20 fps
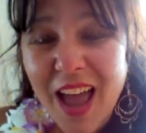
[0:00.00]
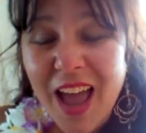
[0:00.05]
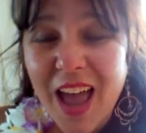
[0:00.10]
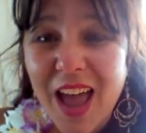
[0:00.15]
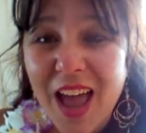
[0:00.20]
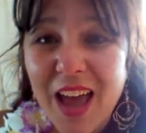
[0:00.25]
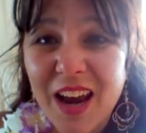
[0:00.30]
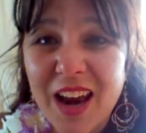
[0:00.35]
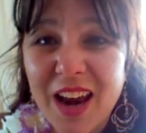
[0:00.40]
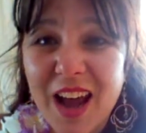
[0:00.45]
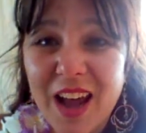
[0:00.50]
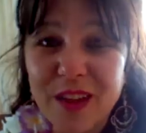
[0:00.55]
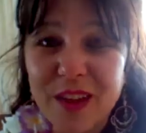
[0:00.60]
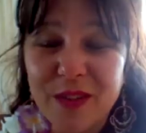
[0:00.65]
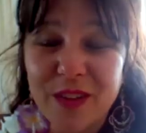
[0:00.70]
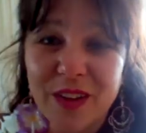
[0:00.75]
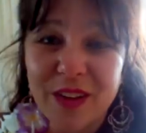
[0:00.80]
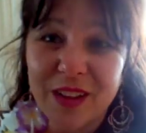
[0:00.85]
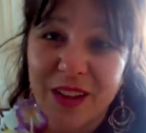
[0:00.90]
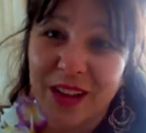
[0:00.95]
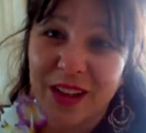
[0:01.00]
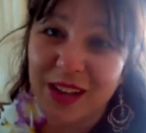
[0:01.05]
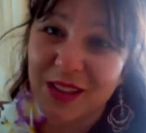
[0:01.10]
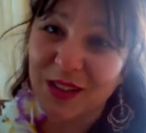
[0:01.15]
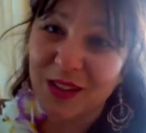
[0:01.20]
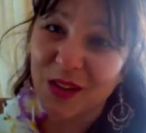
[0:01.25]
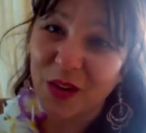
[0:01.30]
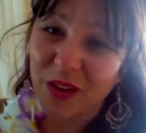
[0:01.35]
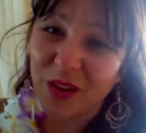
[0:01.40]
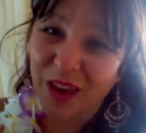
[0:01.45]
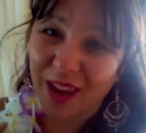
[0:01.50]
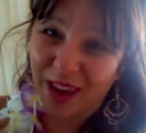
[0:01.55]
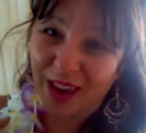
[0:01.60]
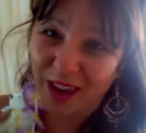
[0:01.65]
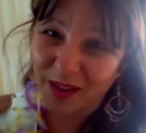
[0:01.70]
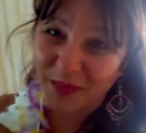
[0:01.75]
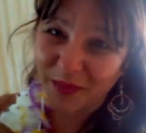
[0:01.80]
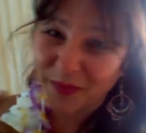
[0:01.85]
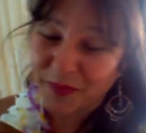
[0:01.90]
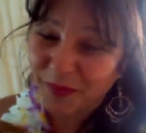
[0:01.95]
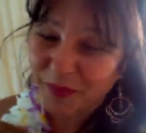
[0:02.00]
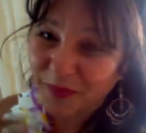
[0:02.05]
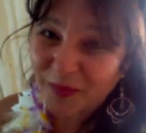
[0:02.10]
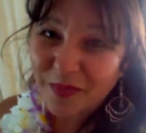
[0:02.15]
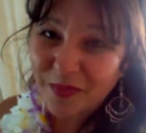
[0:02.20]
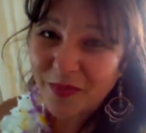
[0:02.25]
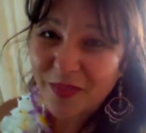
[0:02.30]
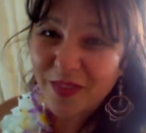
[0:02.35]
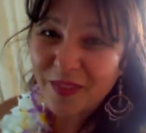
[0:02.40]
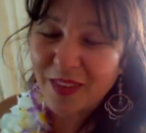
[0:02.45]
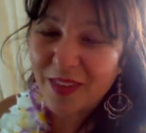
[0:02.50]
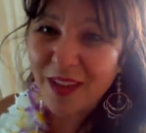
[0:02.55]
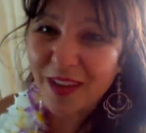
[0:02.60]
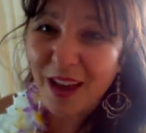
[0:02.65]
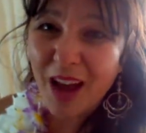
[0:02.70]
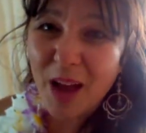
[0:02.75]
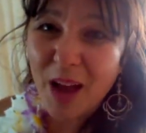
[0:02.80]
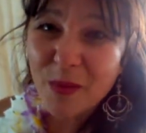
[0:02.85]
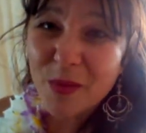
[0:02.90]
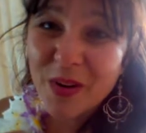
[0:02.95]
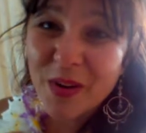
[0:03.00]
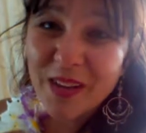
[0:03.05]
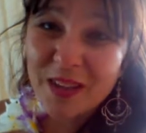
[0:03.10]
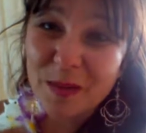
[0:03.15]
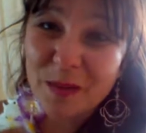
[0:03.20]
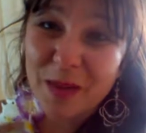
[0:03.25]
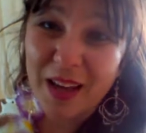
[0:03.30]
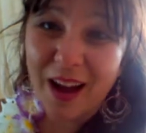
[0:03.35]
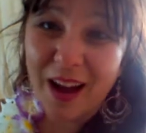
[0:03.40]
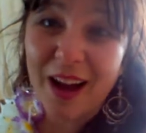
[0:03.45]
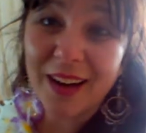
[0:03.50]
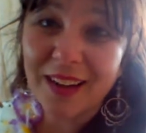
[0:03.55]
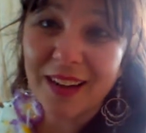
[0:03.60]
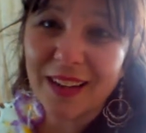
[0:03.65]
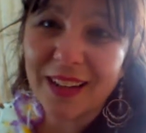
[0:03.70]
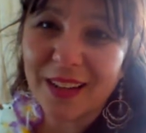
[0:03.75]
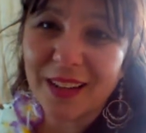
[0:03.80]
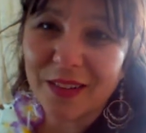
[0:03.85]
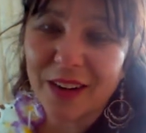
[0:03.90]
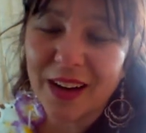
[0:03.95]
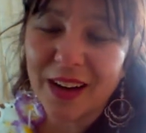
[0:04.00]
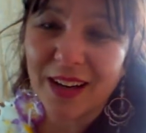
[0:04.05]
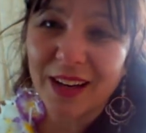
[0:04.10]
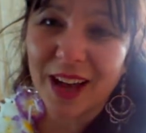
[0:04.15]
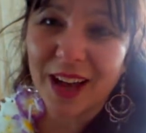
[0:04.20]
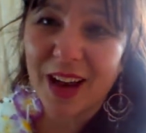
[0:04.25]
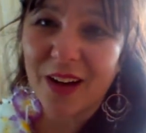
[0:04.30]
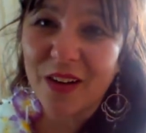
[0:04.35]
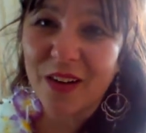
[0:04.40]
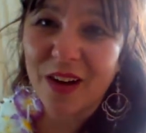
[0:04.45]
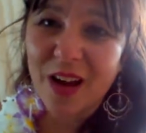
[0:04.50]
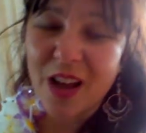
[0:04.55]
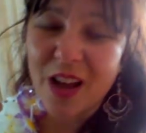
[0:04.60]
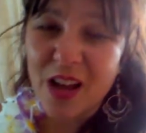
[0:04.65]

And I realized, okay, I'm going to be ugly right now.